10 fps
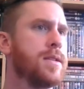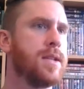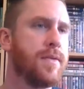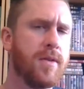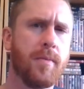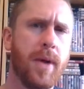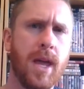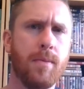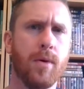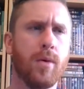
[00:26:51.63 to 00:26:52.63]
different
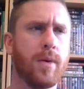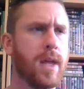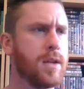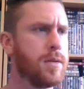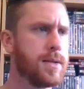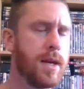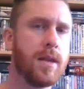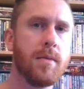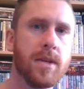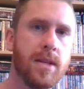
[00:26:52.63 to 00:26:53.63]
people, and then you see
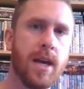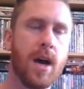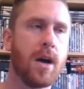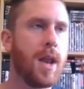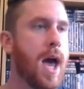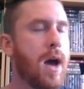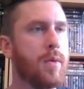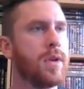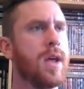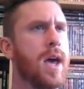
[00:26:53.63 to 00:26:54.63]
them as they are
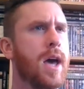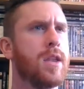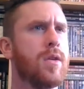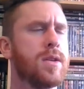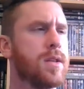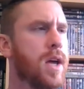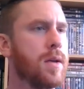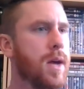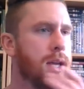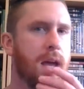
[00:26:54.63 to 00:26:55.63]
now, it's
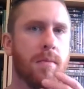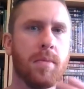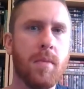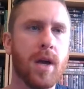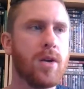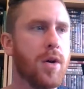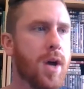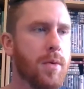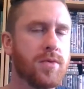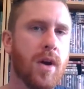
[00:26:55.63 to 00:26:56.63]
like, again, my God,
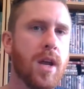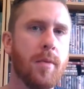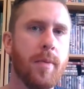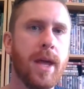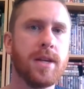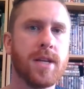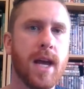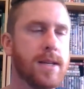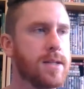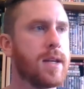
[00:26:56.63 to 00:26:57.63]
I was writing a piece
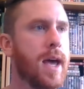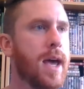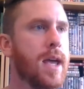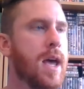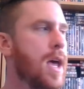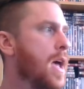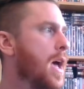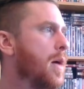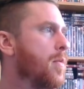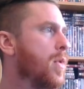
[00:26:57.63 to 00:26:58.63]
yesterday
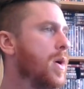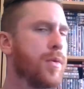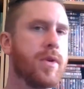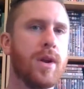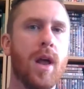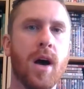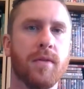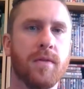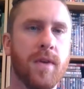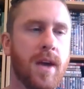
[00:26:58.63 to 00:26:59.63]
and we were in
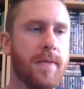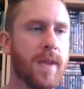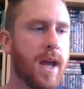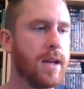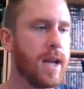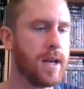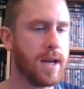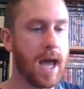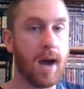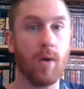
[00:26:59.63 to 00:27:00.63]
love, and
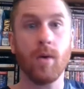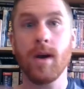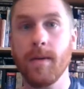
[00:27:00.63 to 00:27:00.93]
now